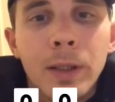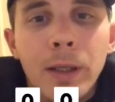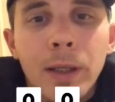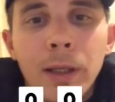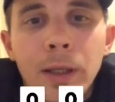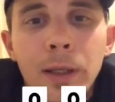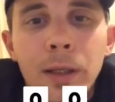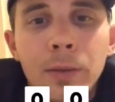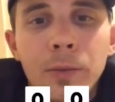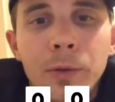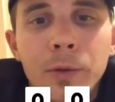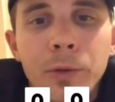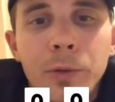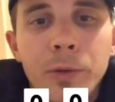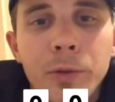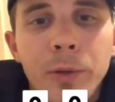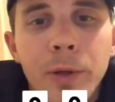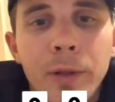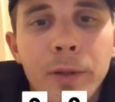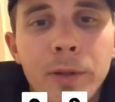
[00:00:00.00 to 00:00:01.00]
And we'll
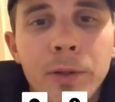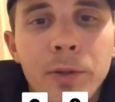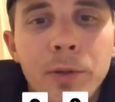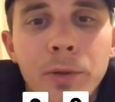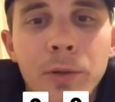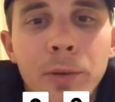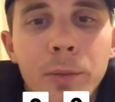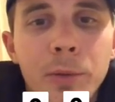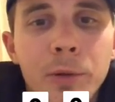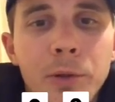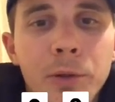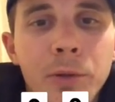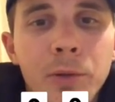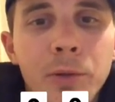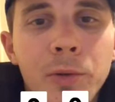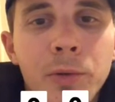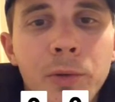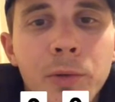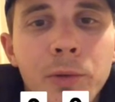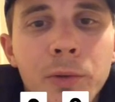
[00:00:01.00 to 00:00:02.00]
switch around these 2 number
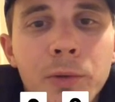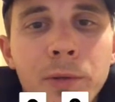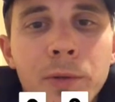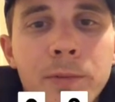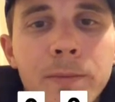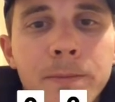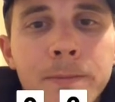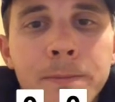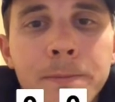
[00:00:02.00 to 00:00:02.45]
2s.